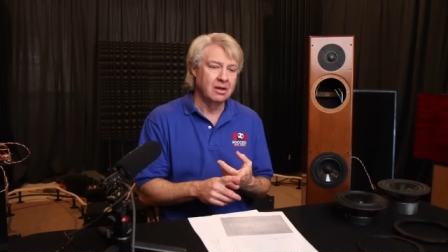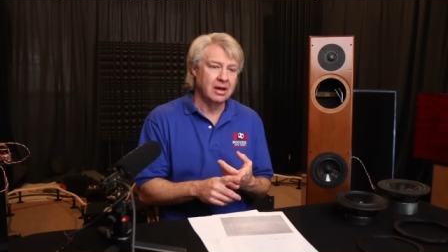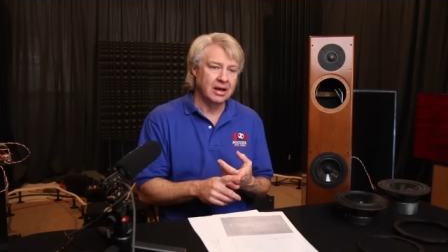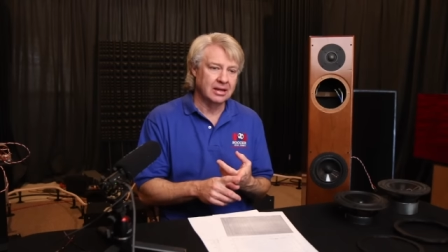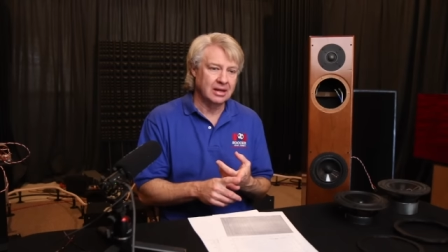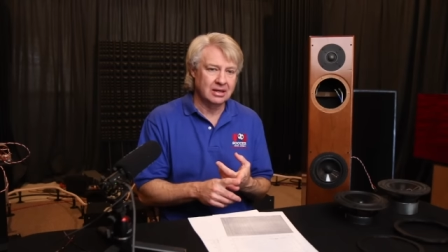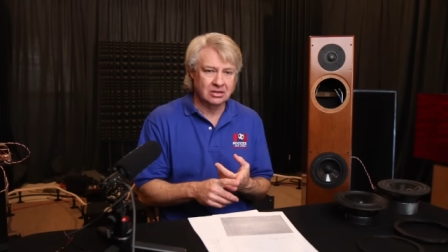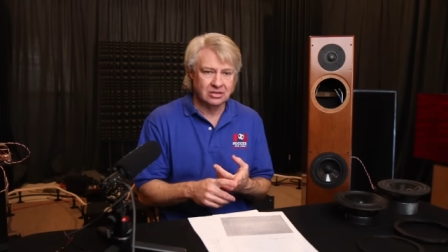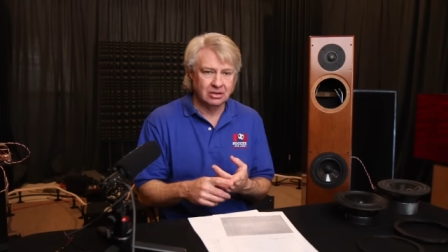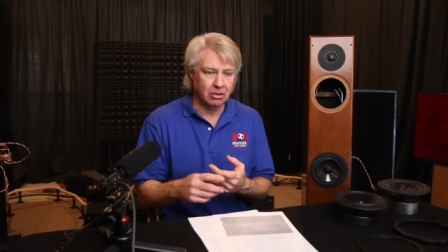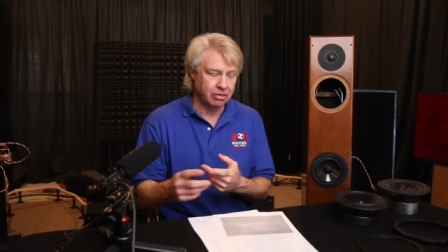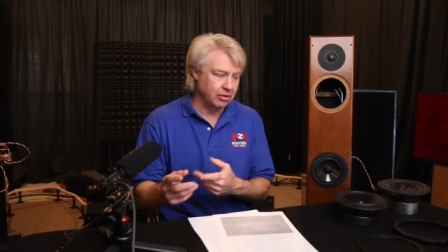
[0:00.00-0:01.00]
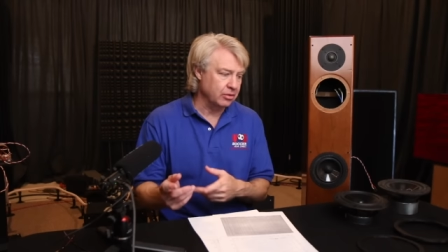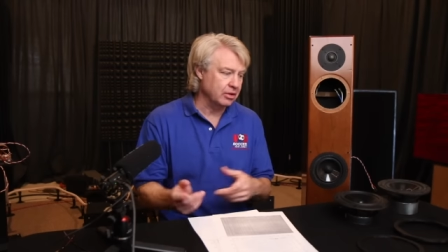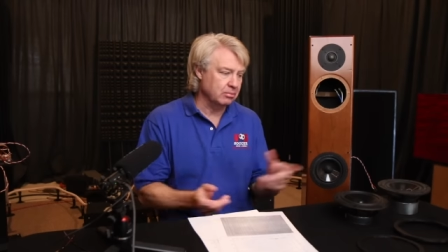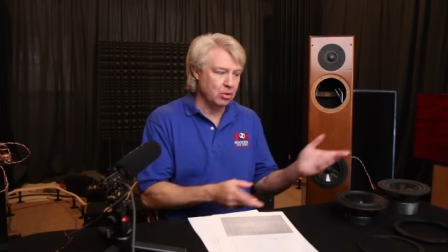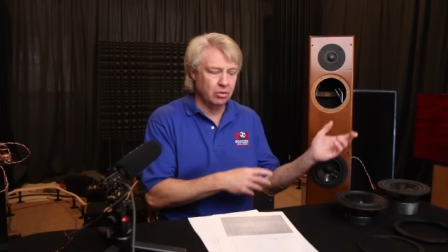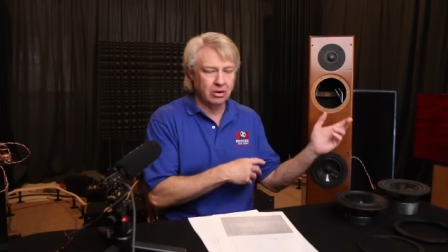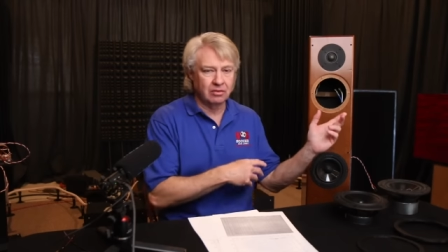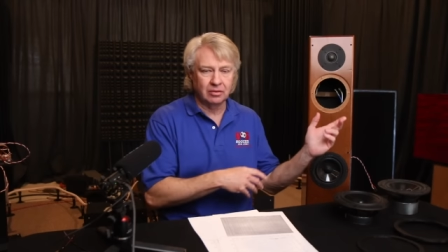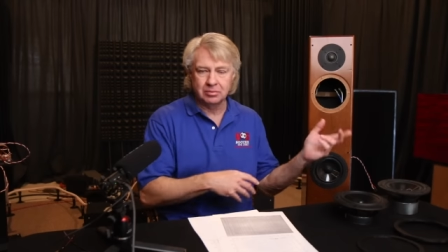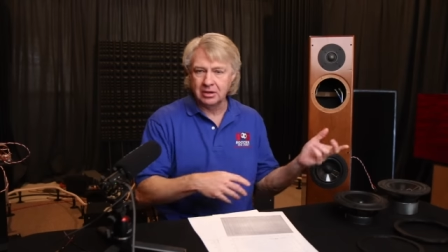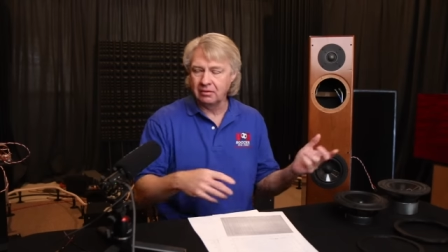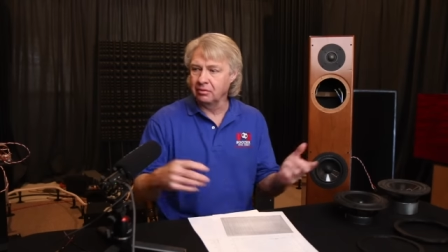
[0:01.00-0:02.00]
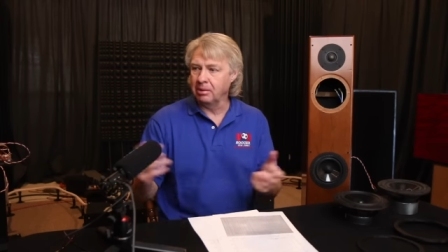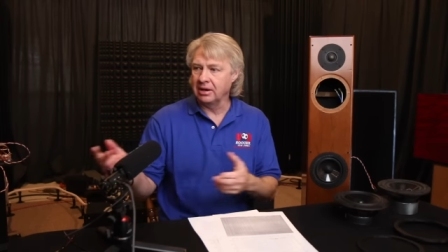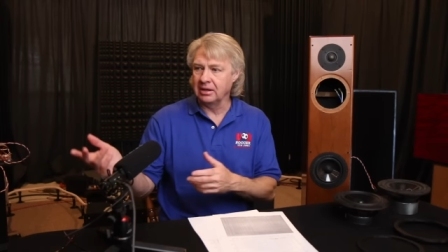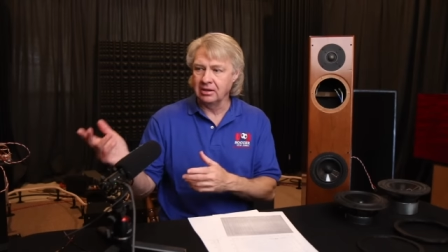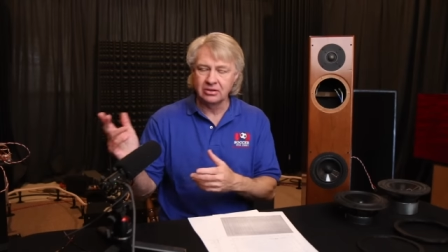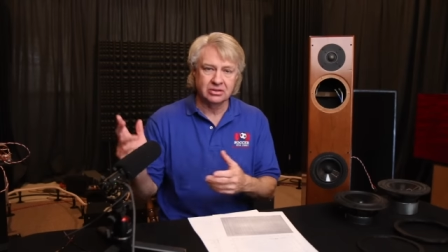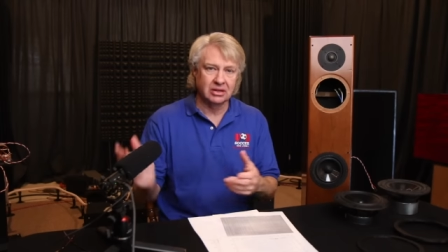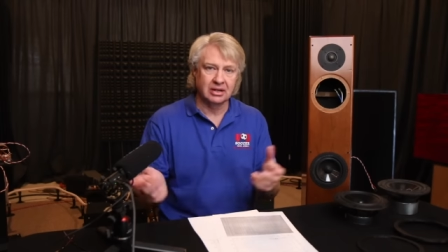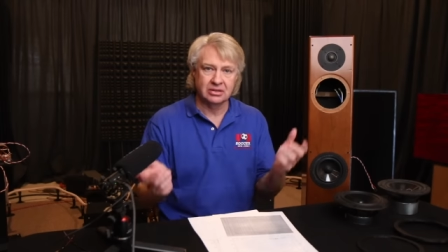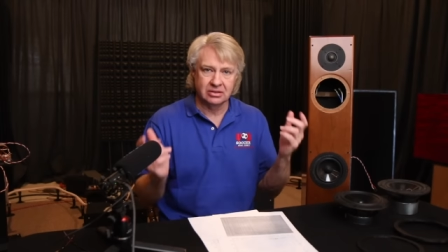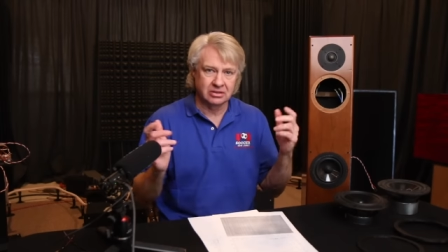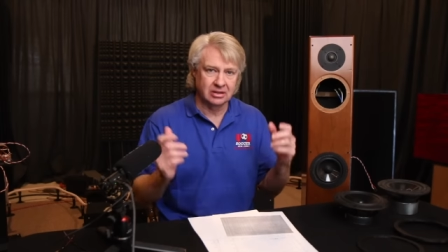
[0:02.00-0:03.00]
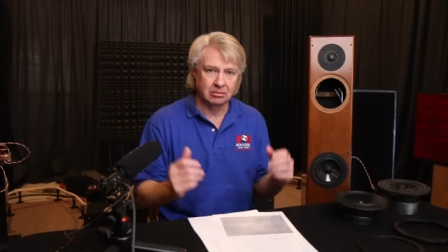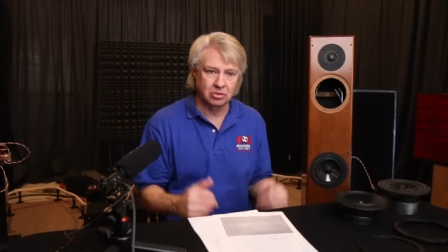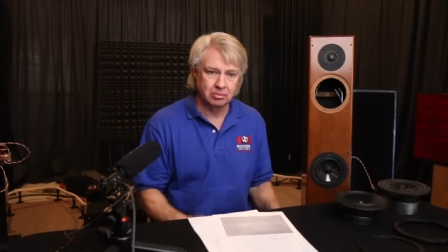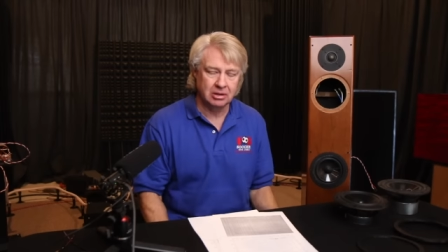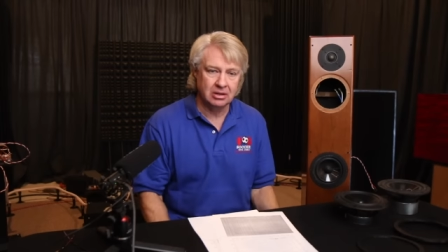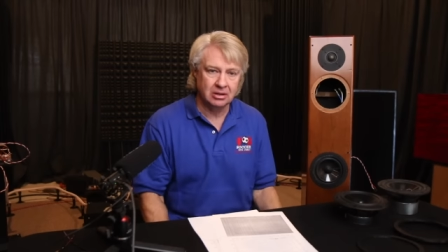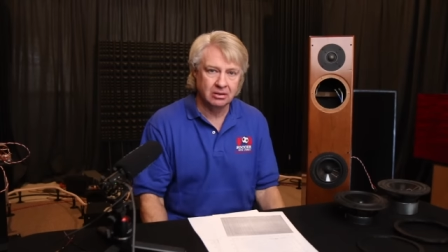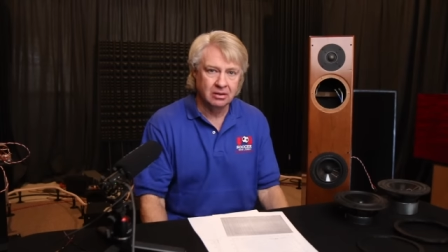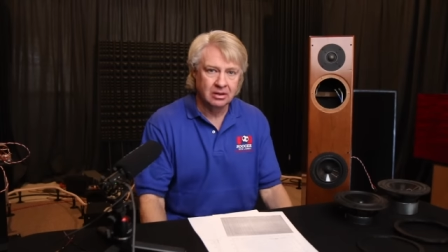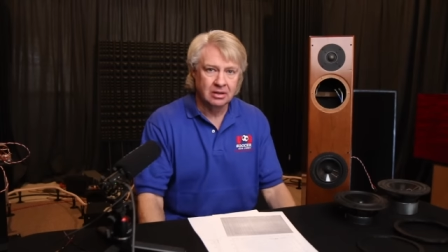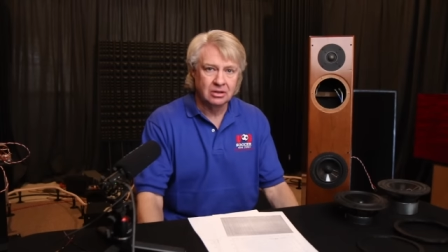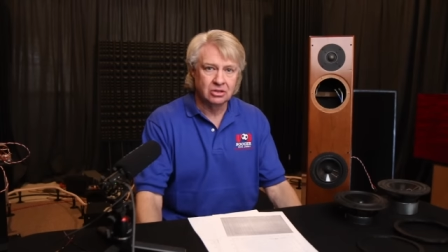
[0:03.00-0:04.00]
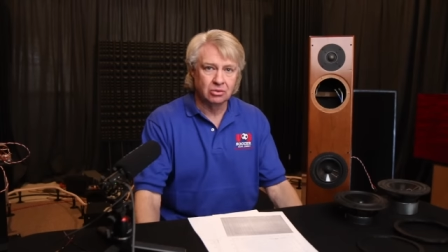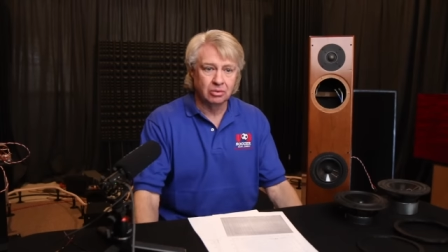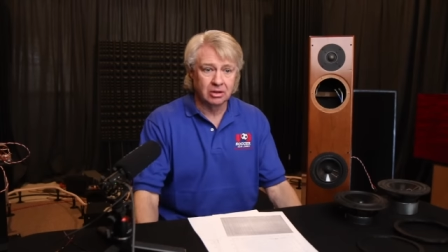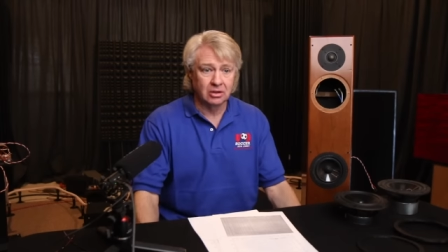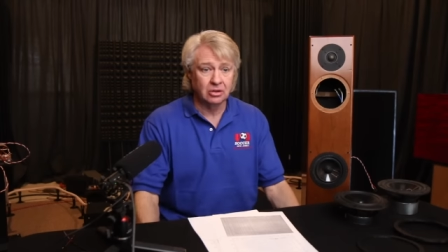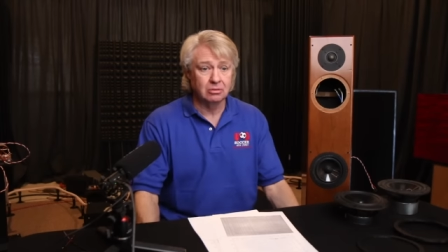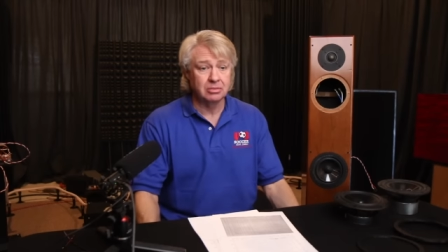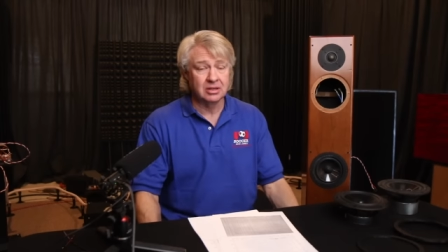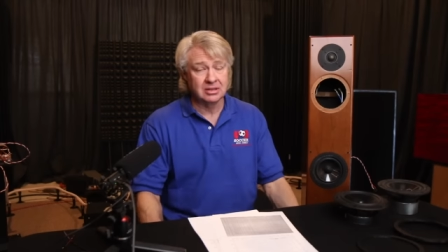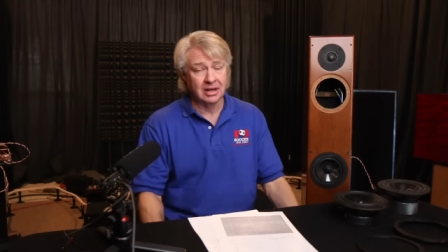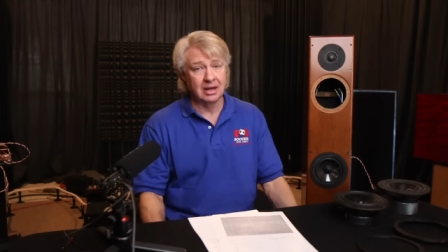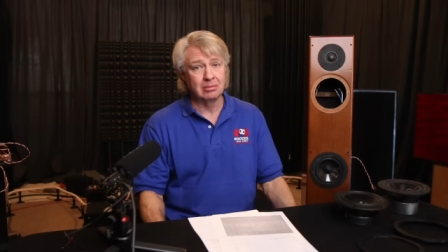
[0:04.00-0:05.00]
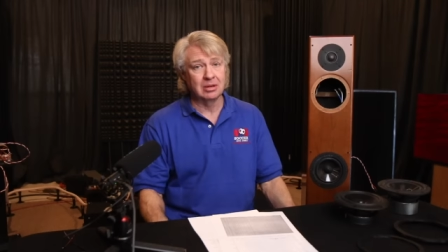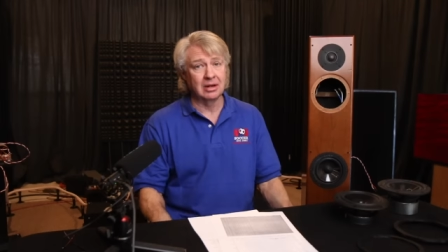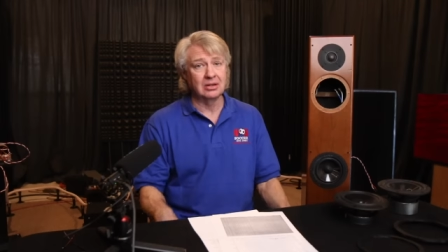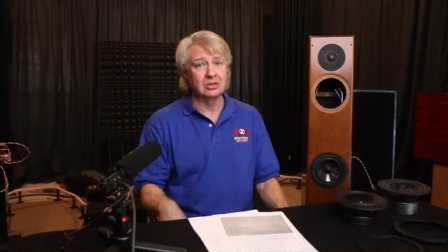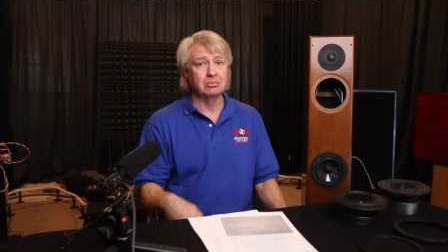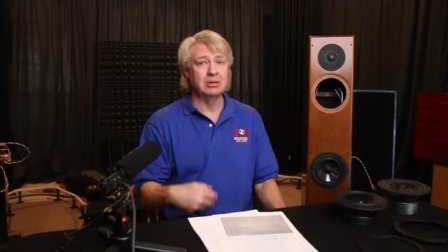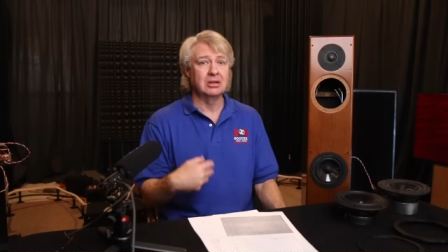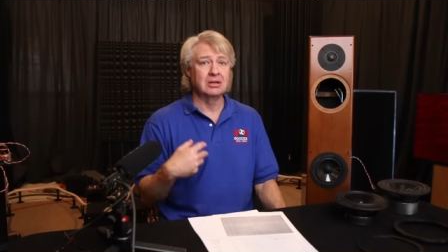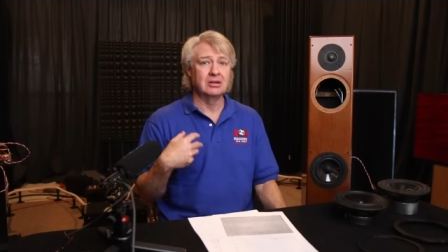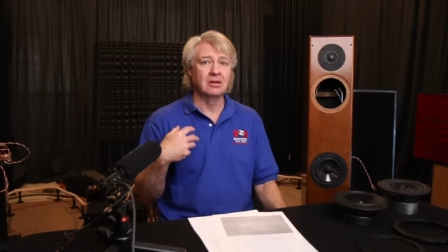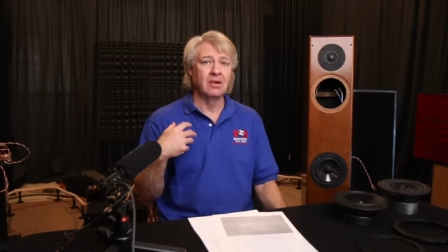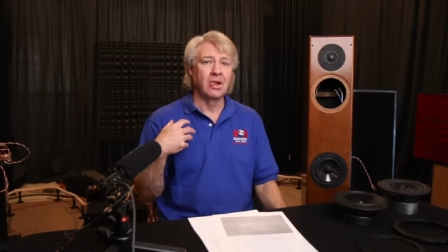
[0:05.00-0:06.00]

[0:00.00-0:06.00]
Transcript: I can't sell 30 more of them to everybody else that has the same speaker to recoup the time that I spend